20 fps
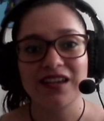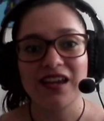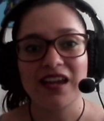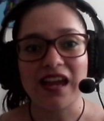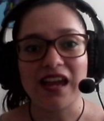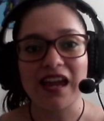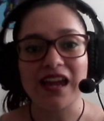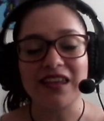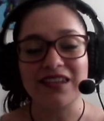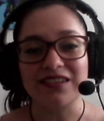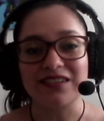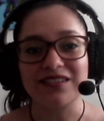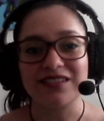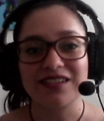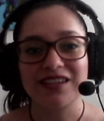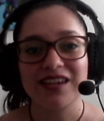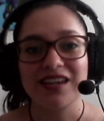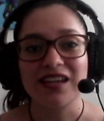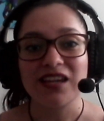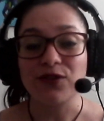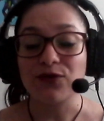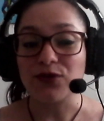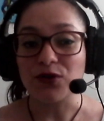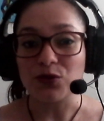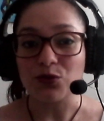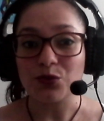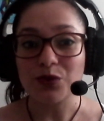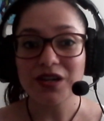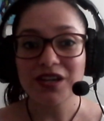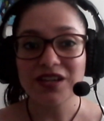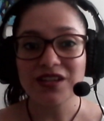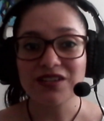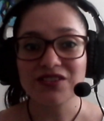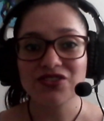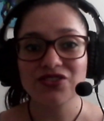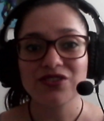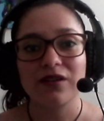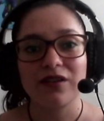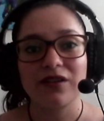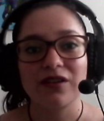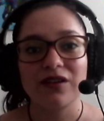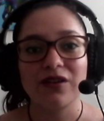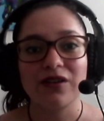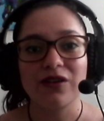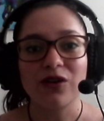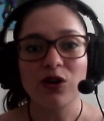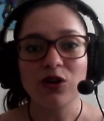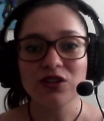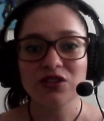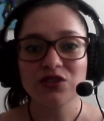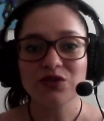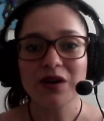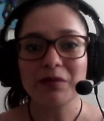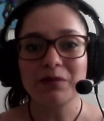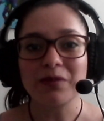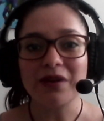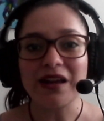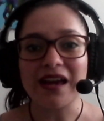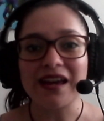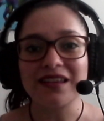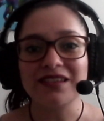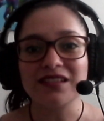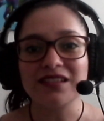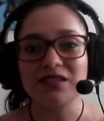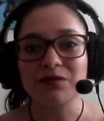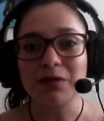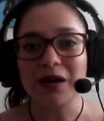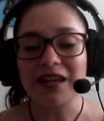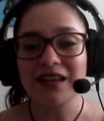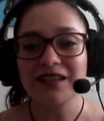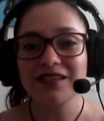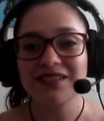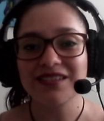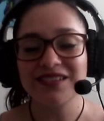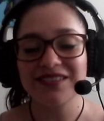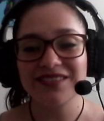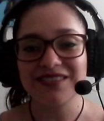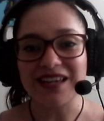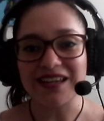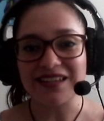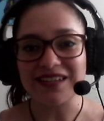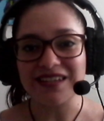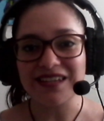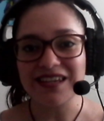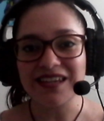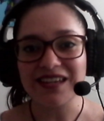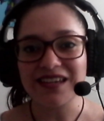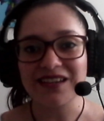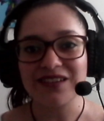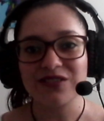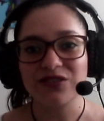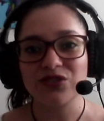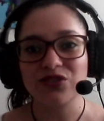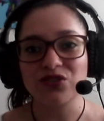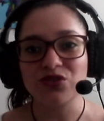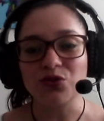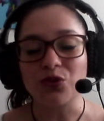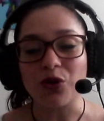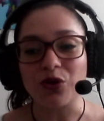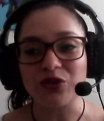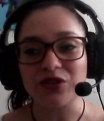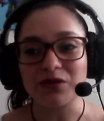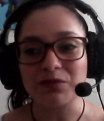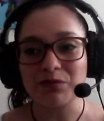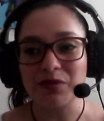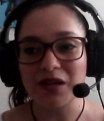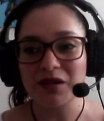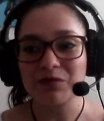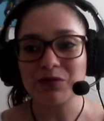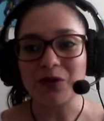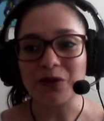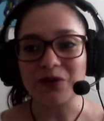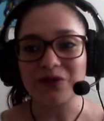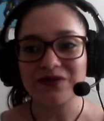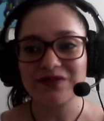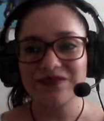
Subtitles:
and, if you wish, also apply this balancing technique to other people.